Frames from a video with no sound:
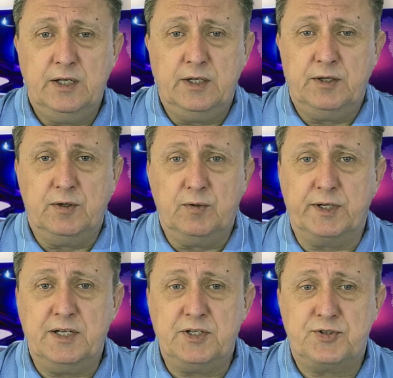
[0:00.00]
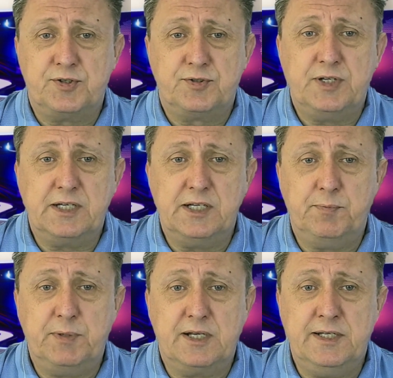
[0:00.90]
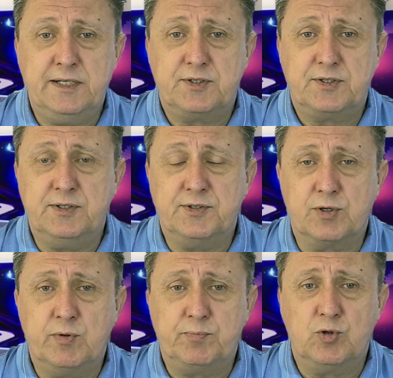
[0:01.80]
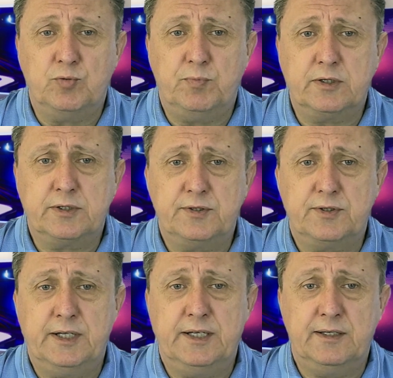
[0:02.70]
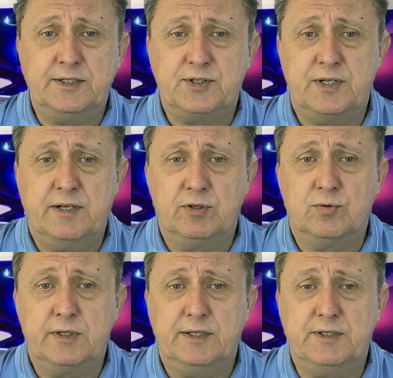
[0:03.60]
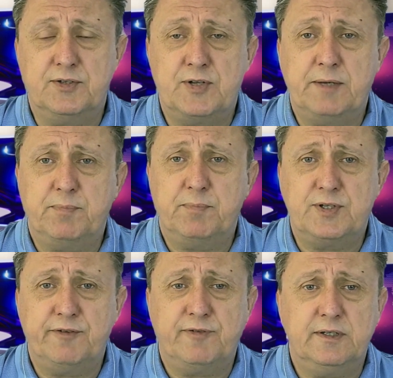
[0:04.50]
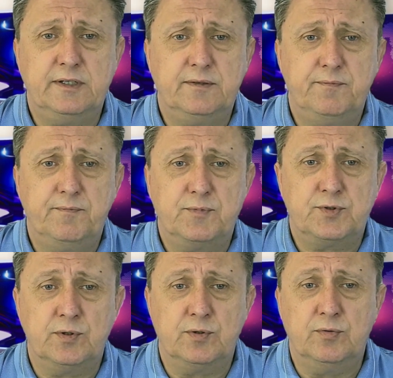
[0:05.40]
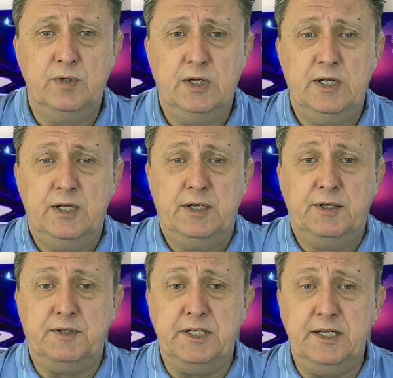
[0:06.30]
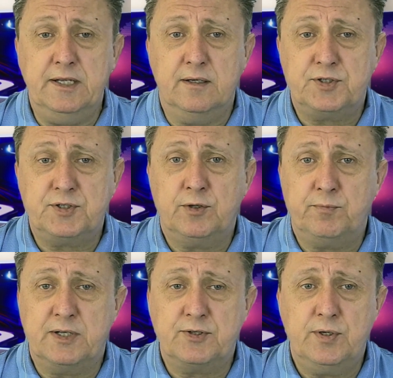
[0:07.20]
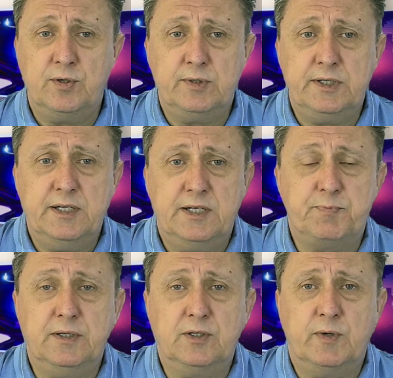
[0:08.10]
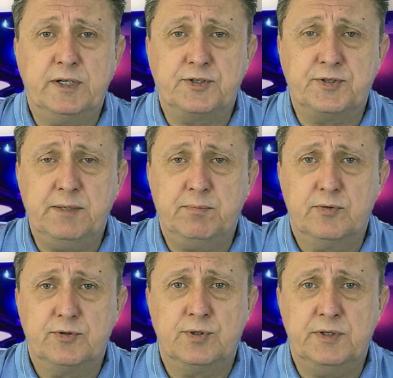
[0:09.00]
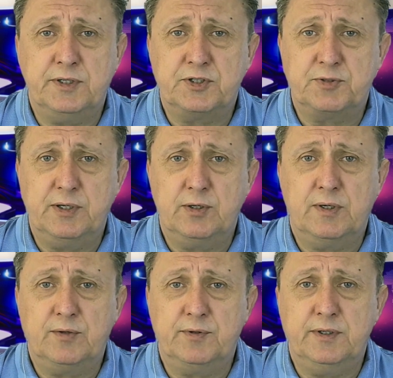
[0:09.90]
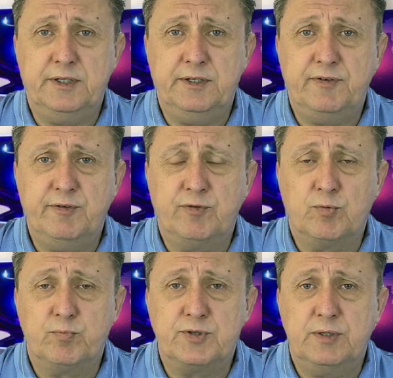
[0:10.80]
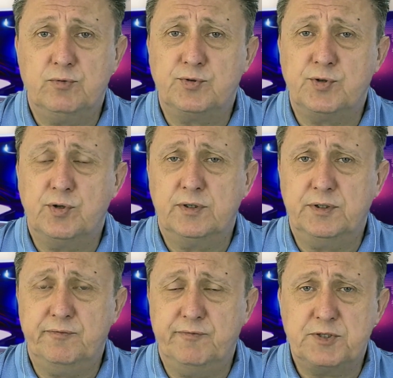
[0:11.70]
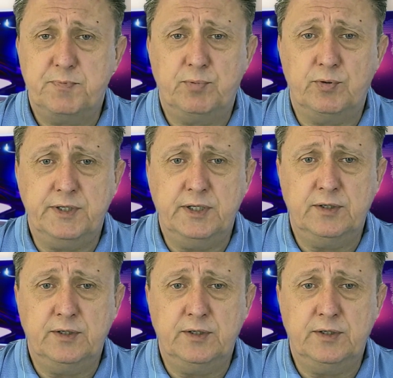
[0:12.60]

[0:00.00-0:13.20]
What has taken a big hit is the crypto market, and let's have a look at the SAPP and Sapphire. So the shared masternoding has been quite stable, so it's been around the 54% return on investment per year.